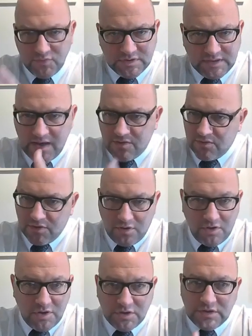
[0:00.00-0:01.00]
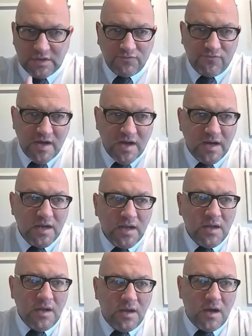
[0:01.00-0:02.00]
if it was allowed or encouraged, that's fine.
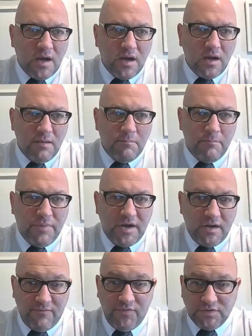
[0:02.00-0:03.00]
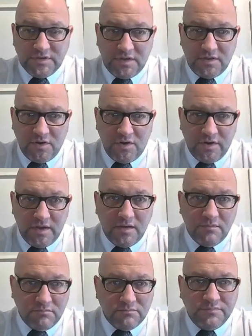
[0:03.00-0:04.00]
Um, but of those that had heard it,
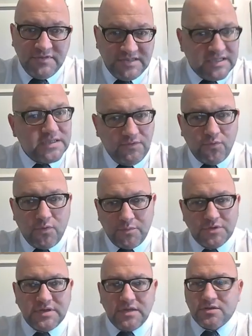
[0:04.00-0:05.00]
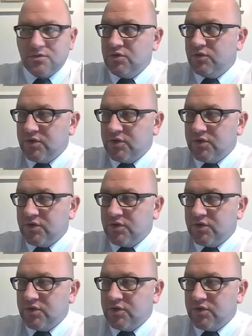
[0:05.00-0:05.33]
64%, so two